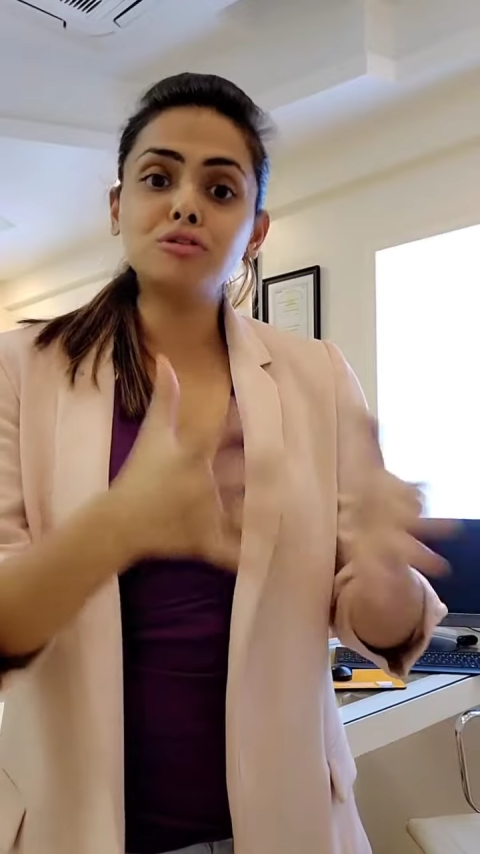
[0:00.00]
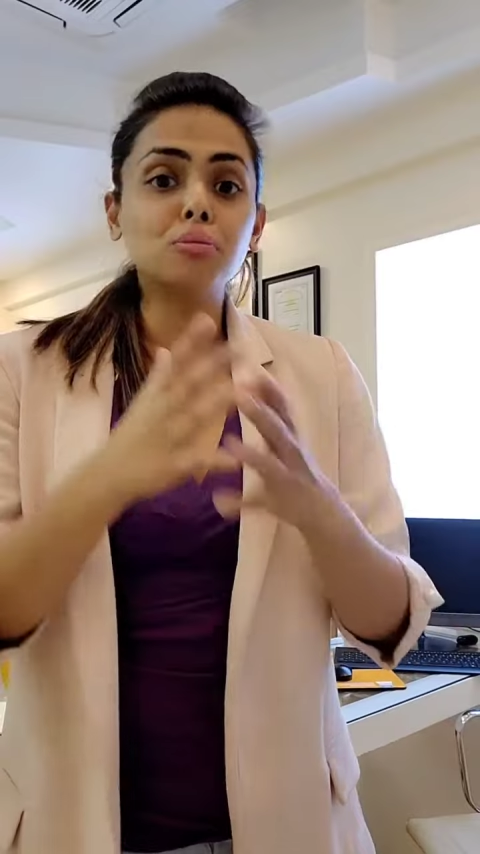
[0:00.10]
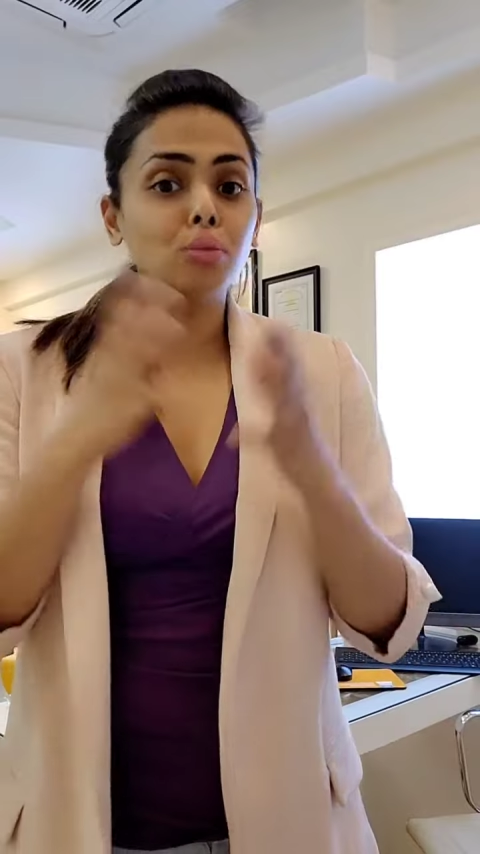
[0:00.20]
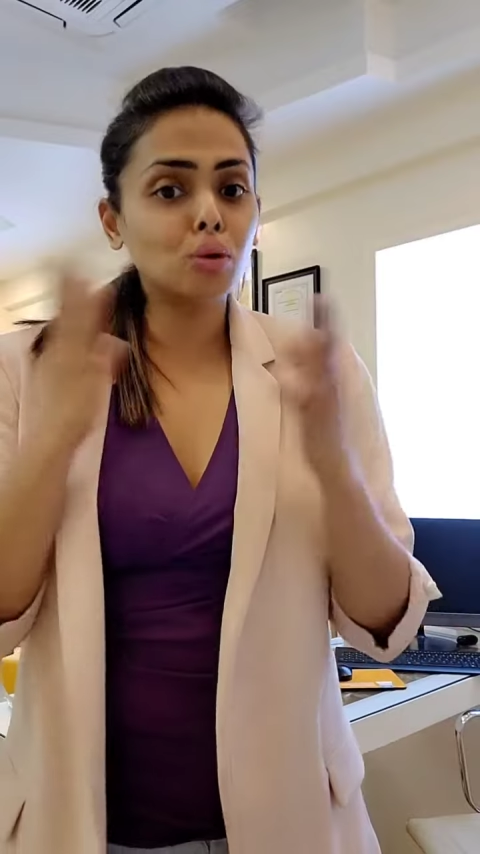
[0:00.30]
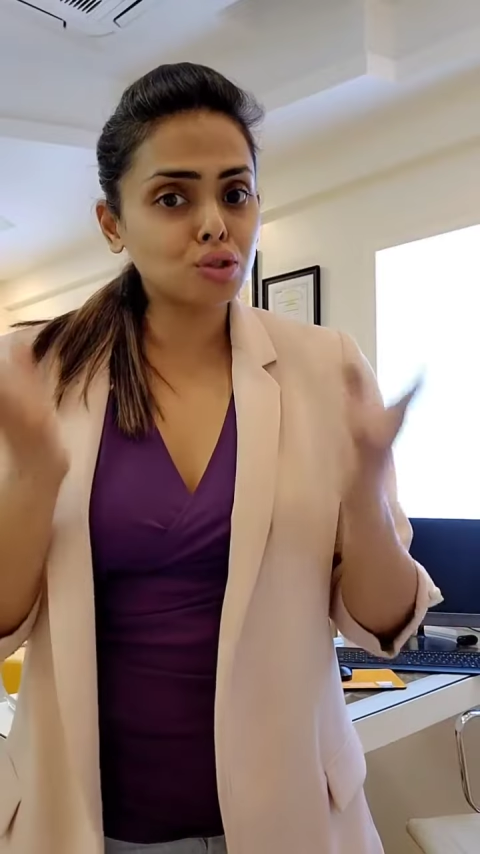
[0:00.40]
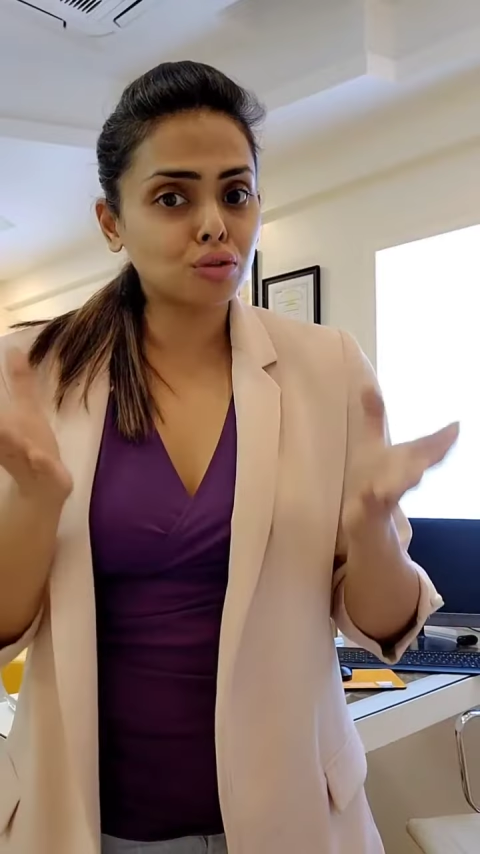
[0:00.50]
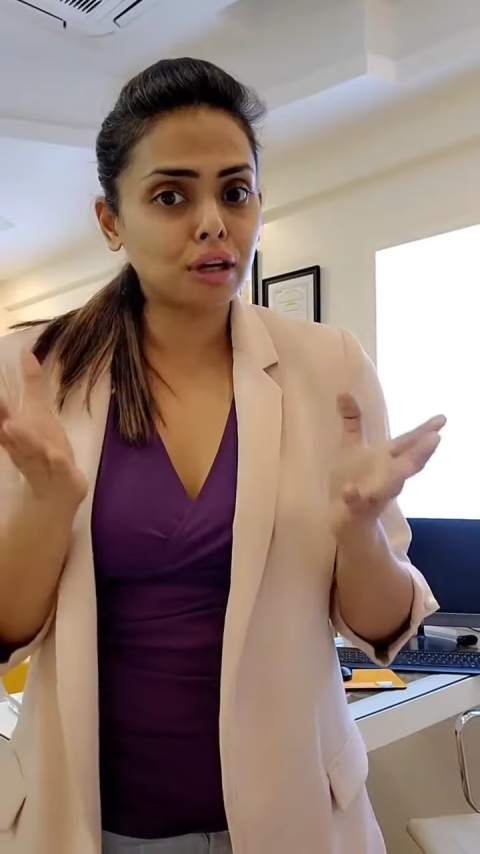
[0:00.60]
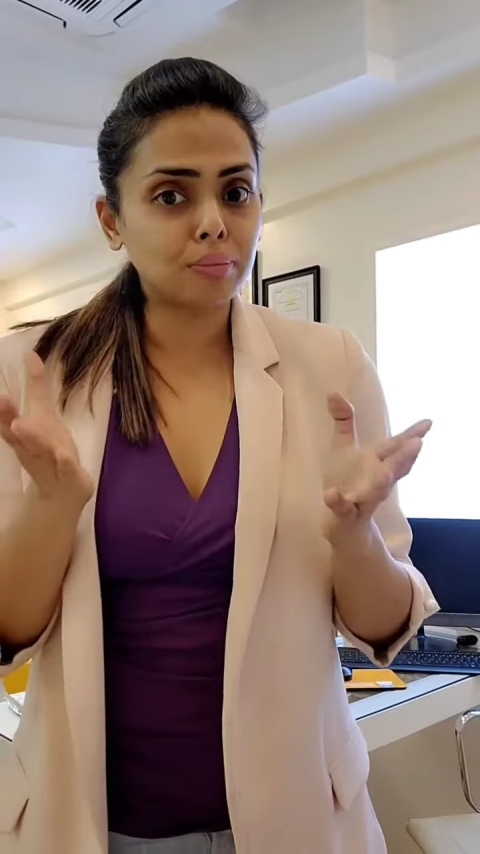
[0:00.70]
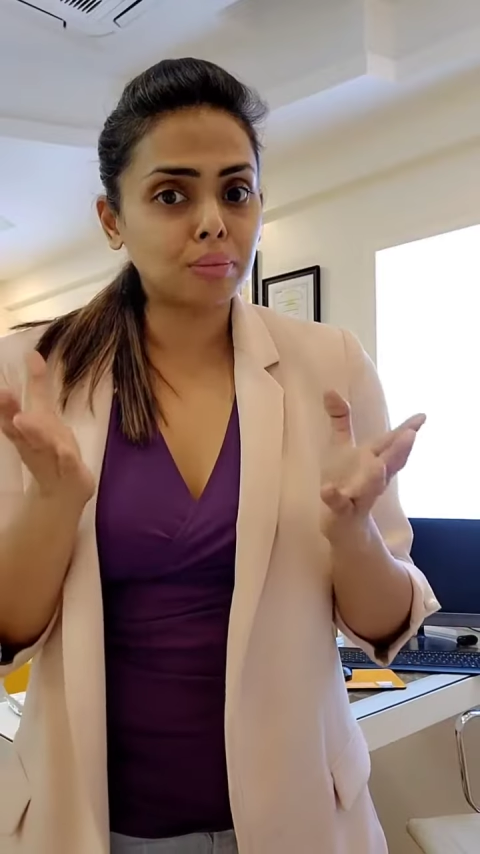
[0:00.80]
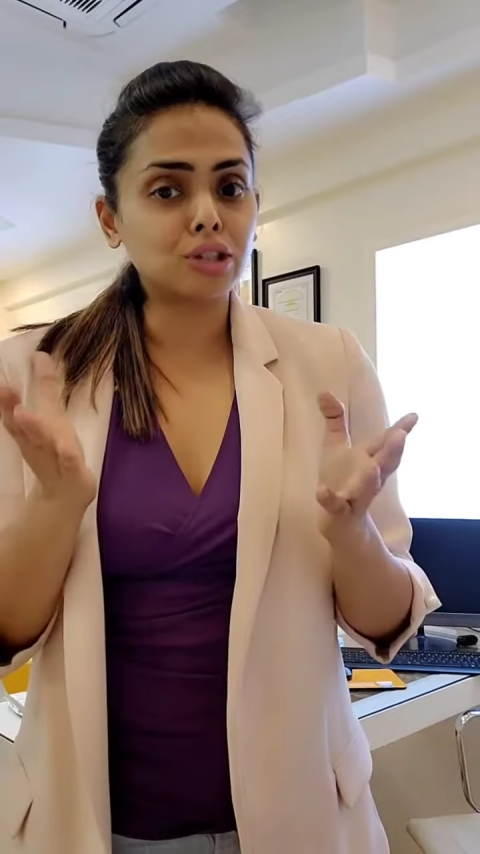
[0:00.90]
for most of
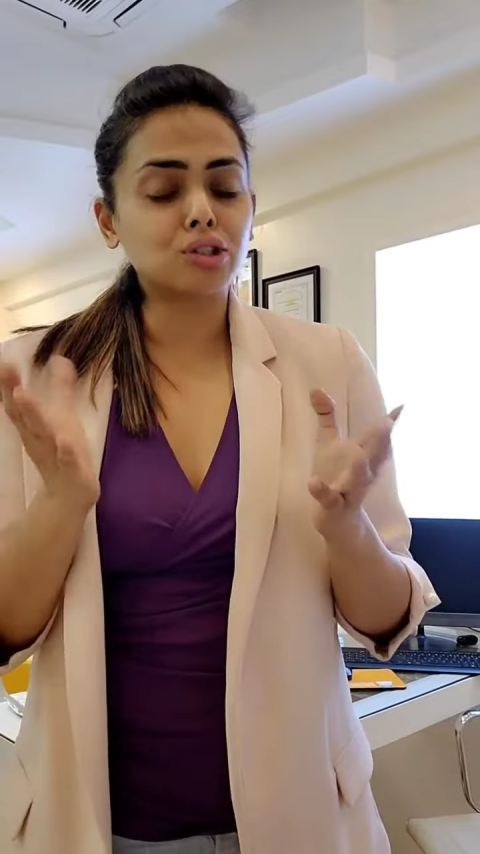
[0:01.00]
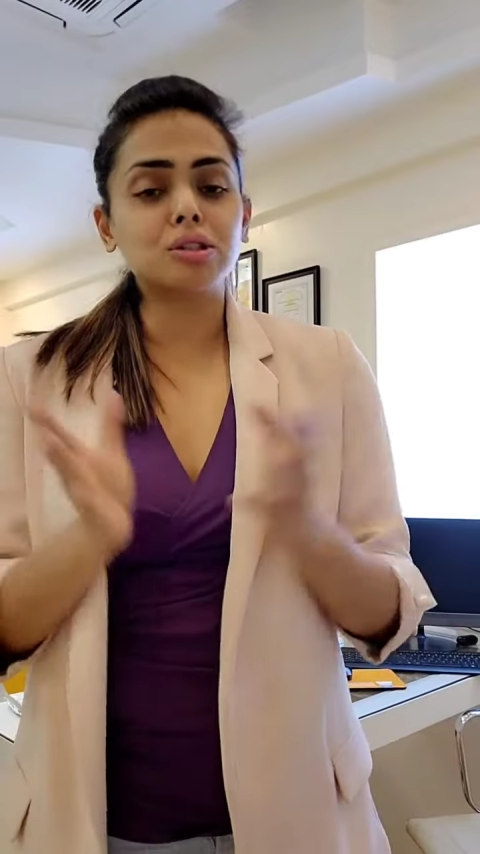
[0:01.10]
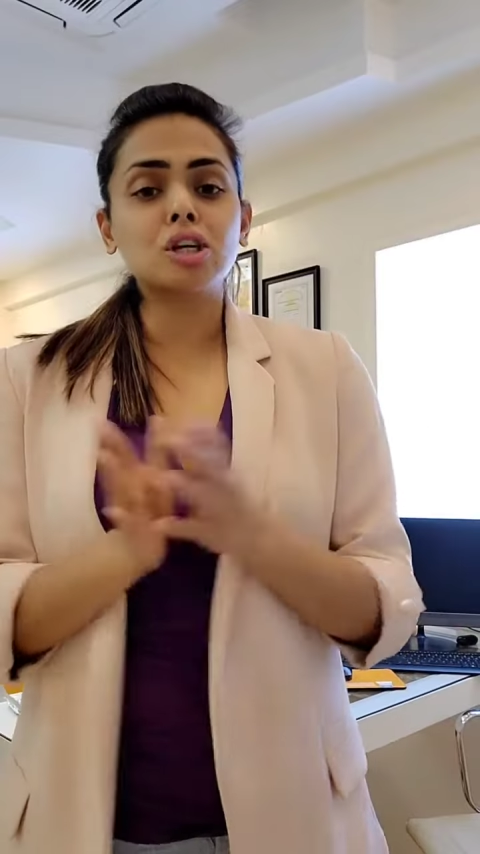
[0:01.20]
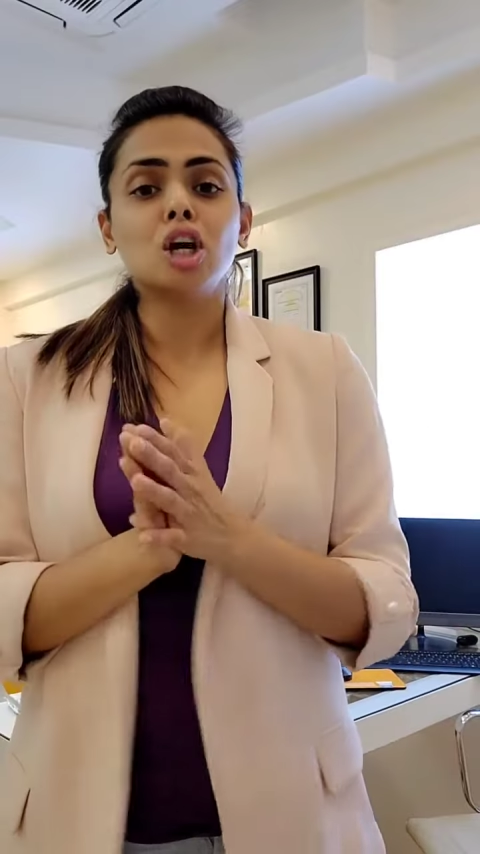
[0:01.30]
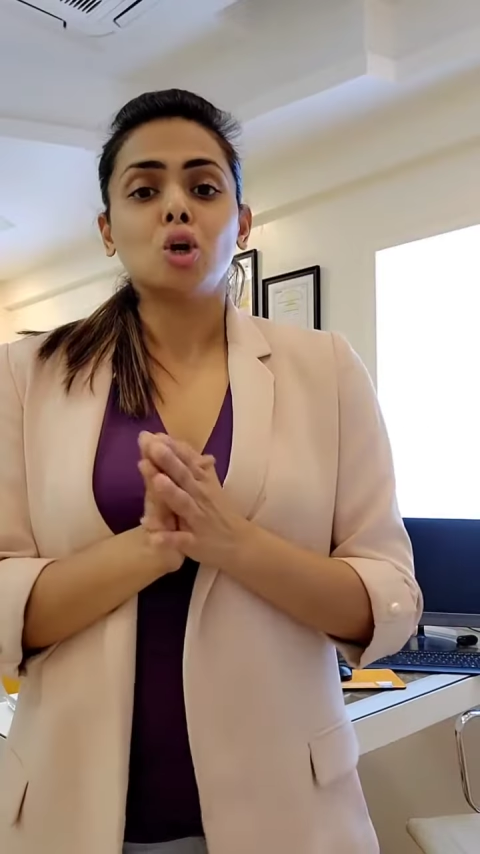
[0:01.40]
our patients